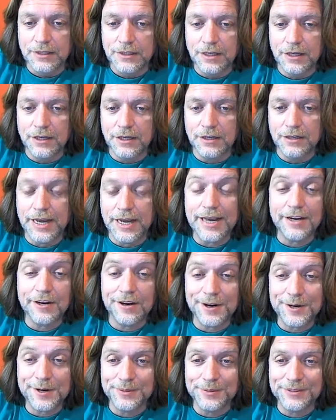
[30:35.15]
Uh, hey,
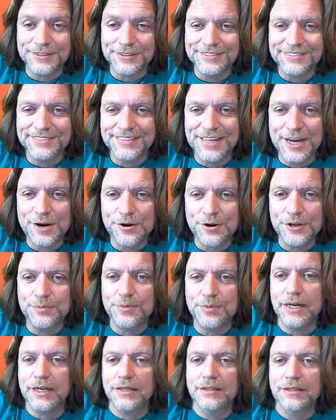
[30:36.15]
Carp. How are you,
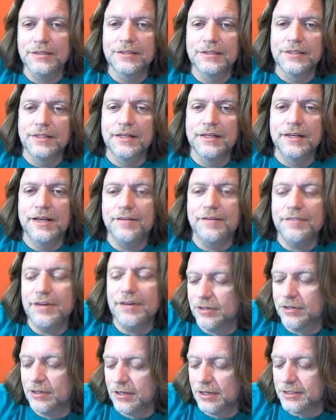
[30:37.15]
buddy? I haven't
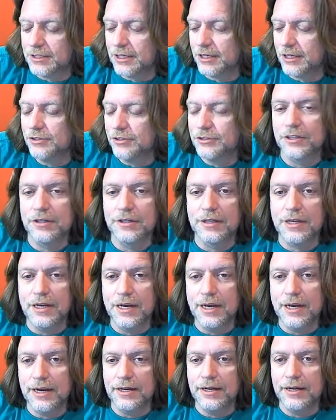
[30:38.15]
even looked at who's
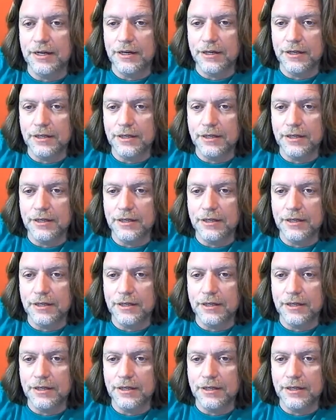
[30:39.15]
online here.